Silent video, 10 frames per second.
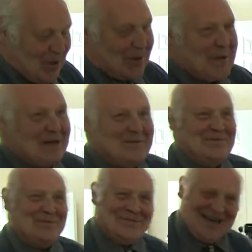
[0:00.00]
It took
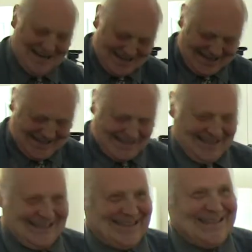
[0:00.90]
several years of
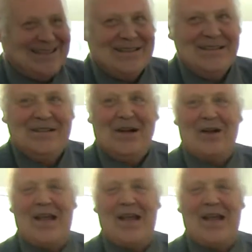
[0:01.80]
searching, but Fector, with help